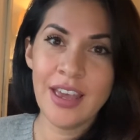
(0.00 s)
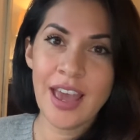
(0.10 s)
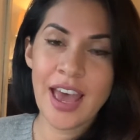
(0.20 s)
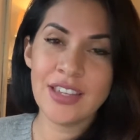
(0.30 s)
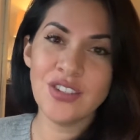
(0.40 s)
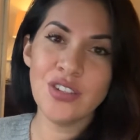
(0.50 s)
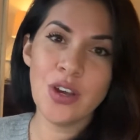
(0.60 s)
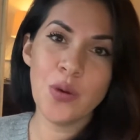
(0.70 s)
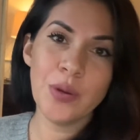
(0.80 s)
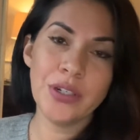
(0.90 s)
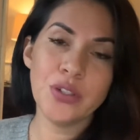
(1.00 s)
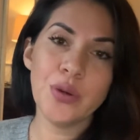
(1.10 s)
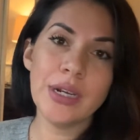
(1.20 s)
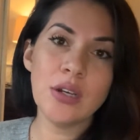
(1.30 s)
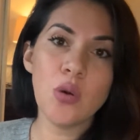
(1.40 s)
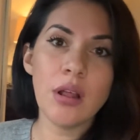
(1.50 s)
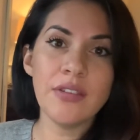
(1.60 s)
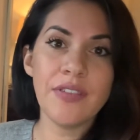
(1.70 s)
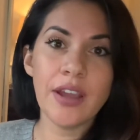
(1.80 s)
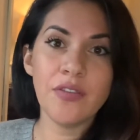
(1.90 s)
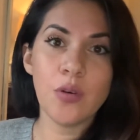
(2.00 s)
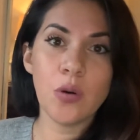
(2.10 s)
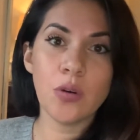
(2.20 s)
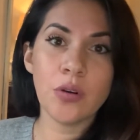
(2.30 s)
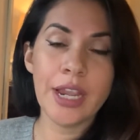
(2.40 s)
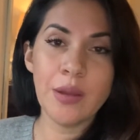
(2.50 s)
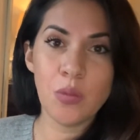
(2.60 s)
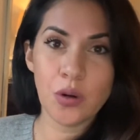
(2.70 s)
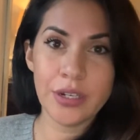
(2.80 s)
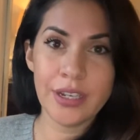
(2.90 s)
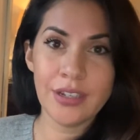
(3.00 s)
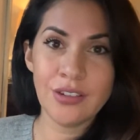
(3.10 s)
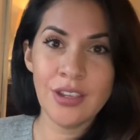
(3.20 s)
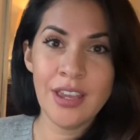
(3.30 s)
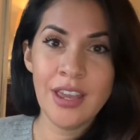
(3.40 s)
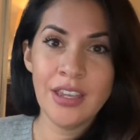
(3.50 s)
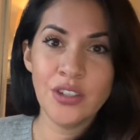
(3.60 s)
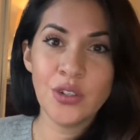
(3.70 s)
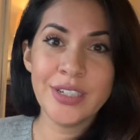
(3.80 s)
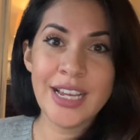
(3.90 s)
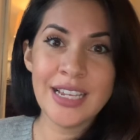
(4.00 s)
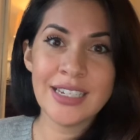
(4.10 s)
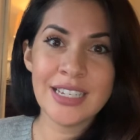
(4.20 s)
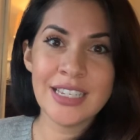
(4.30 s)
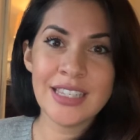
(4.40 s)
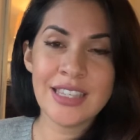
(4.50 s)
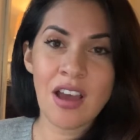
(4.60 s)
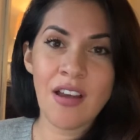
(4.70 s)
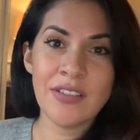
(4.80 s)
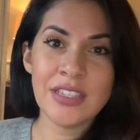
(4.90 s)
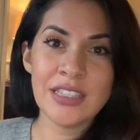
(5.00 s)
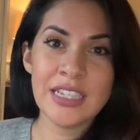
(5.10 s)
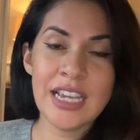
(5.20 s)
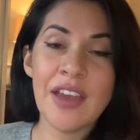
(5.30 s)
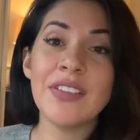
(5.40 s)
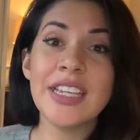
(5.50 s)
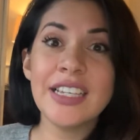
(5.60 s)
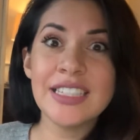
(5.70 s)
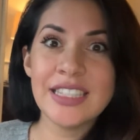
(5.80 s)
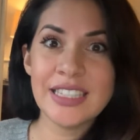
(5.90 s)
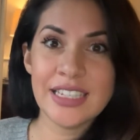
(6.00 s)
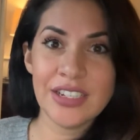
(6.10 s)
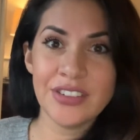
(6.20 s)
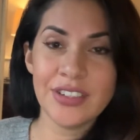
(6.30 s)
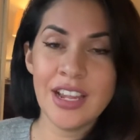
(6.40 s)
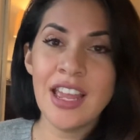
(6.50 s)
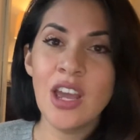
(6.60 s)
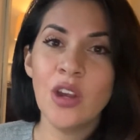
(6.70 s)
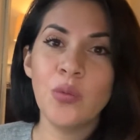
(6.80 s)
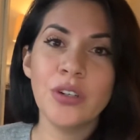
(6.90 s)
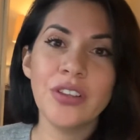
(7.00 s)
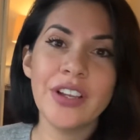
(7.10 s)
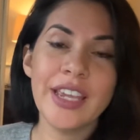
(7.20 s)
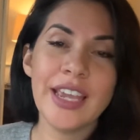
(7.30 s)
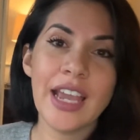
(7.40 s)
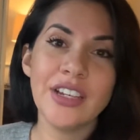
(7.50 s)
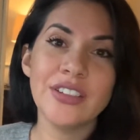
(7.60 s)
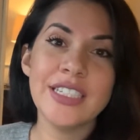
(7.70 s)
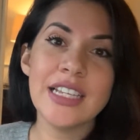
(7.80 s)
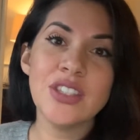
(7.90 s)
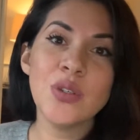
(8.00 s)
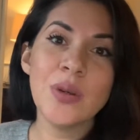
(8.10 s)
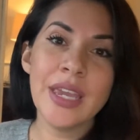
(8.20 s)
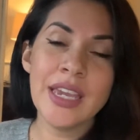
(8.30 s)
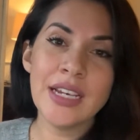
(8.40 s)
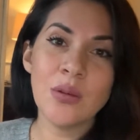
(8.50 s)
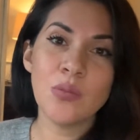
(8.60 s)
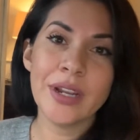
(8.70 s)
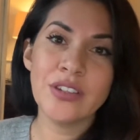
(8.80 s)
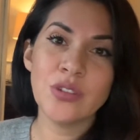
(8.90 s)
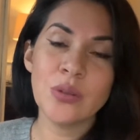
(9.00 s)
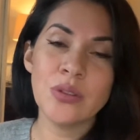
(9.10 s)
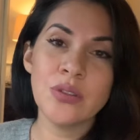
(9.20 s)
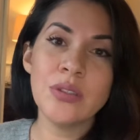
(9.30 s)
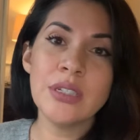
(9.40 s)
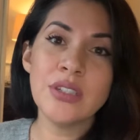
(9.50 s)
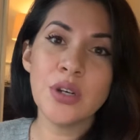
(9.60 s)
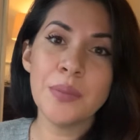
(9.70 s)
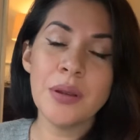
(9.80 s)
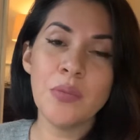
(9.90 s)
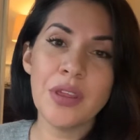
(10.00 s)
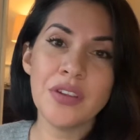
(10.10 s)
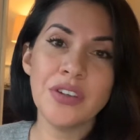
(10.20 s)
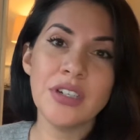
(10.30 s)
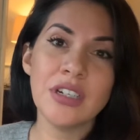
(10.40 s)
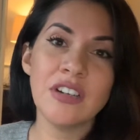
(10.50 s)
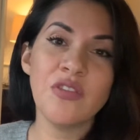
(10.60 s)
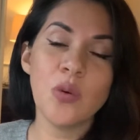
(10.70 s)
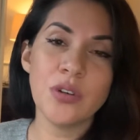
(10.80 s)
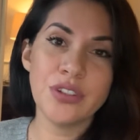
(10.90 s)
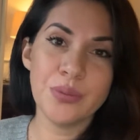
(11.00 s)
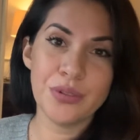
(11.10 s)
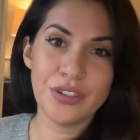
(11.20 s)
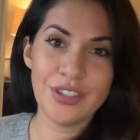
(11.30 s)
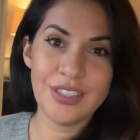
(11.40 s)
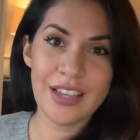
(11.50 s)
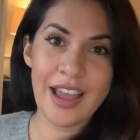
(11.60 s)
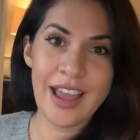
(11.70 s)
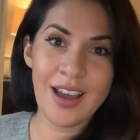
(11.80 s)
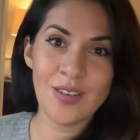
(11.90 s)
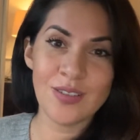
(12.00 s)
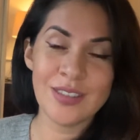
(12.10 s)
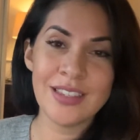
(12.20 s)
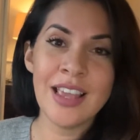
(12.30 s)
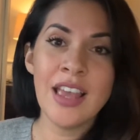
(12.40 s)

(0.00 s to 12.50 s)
As you know, when you're trying to qualify for a mortgage, your debt is obviously heavily considered. We're looking at your debt to income ratios to determine whether you could afford to purchase a house.